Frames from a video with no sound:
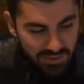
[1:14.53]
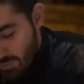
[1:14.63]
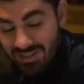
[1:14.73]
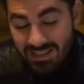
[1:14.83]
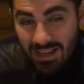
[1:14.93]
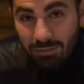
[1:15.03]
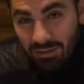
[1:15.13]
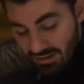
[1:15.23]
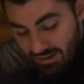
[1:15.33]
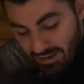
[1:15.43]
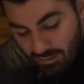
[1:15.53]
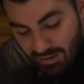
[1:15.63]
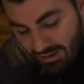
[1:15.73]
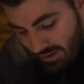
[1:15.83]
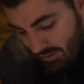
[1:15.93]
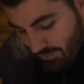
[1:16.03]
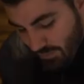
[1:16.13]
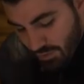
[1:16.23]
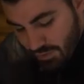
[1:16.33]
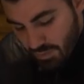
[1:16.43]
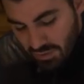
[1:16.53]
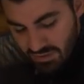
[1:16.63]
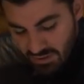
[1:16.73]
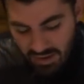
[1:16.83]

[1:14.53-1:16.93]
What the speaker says: We're definitely late right now. We were supposed to